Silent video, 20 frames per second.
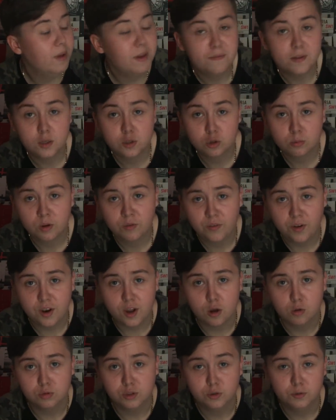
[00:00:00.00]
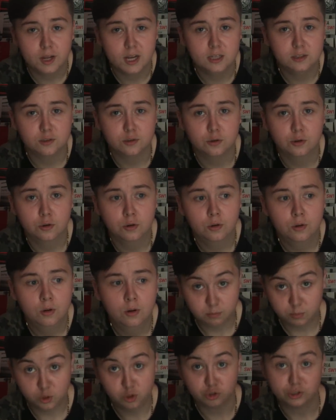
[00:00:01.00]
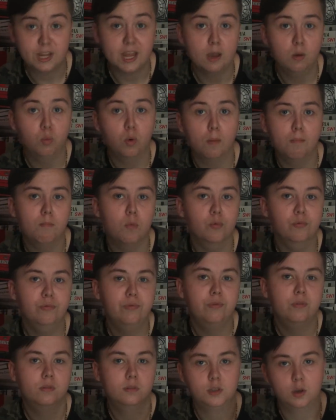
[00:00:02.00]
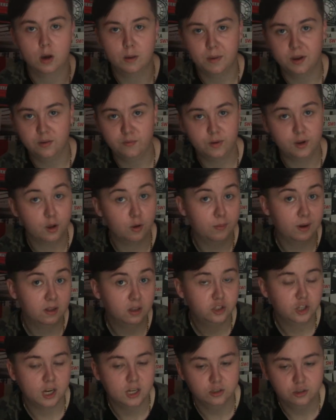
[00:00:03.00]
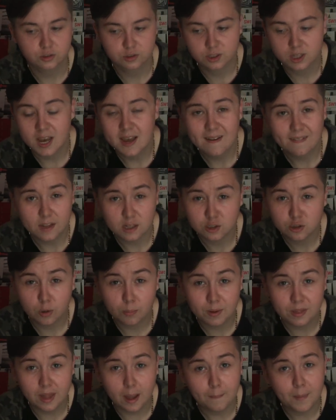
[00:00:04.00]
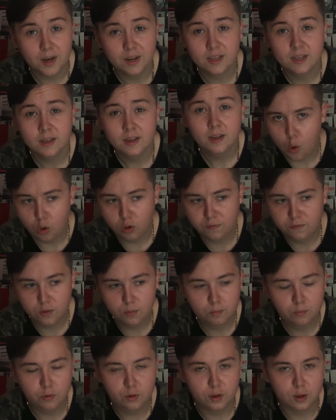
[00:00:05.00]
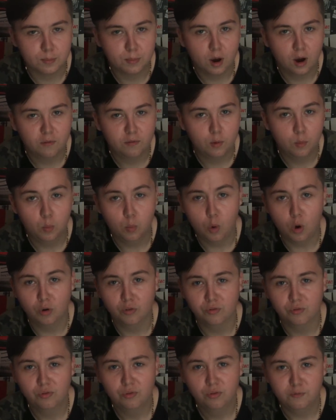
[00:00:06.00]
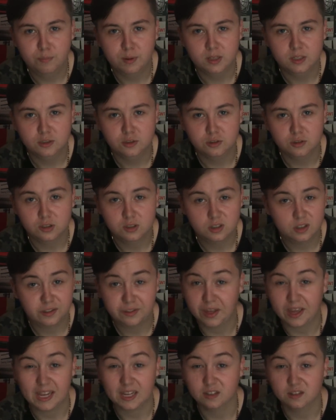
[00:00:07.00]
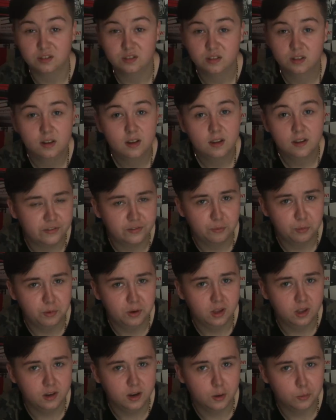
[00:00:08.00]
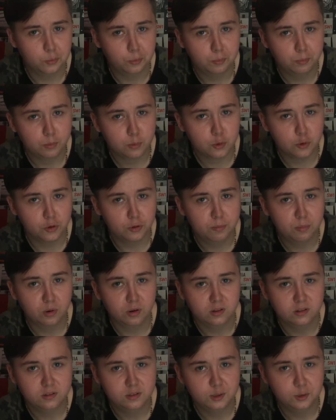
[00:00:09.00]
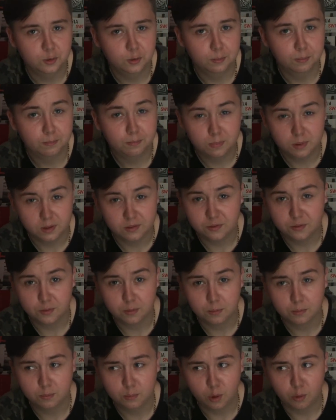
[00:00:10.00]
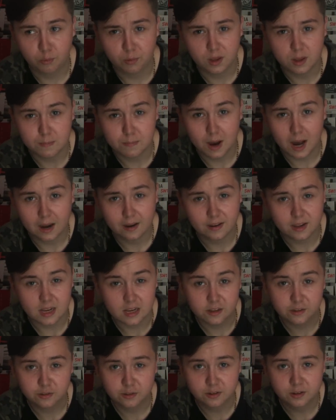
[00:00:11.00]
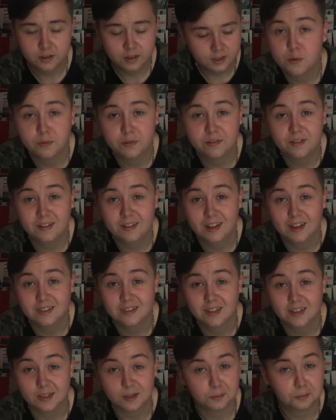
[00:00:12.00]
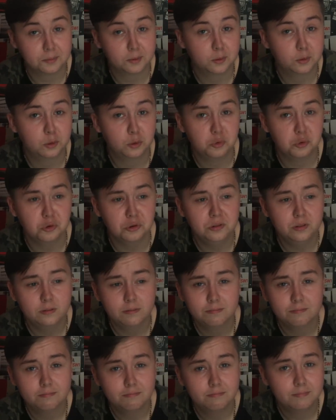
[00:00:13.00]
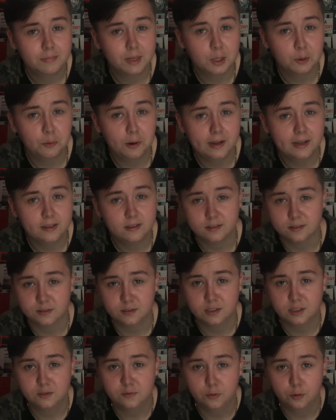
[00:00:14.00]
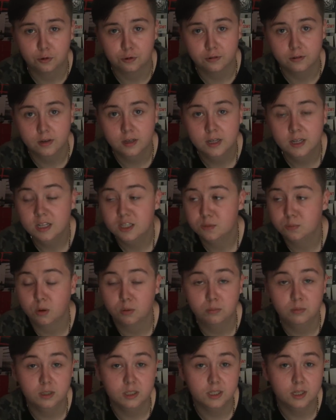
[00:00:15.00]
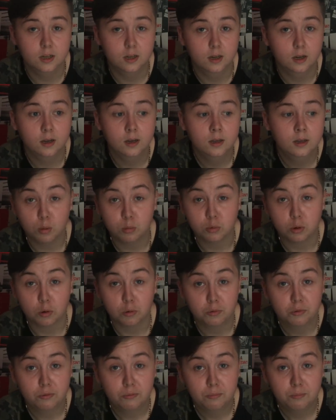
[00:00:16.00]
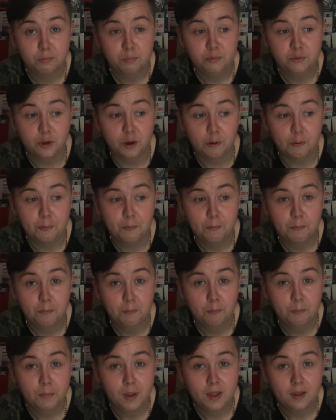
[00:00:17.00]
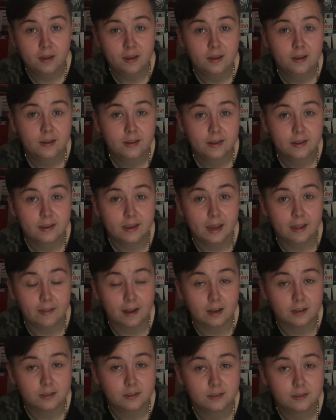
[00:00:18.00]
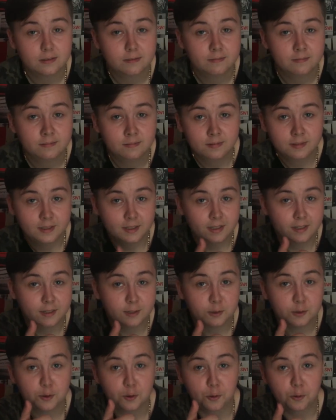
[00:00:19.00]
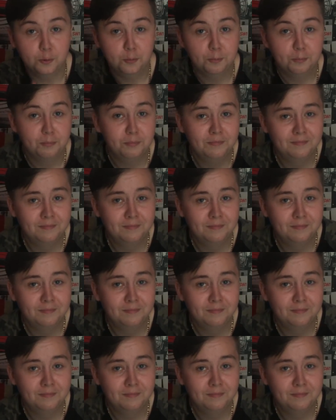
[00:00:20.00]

If you saw my video 2 days ago, I've just hit 1 month, so I made a video about the changes. There's not been that many. All of them, really apart from one, have been just things. There's really no good points to them, but no, not really bad either. The only thing that's like good, in a way, because dysphoria, is probably bottom growth. So yeah, that's cool.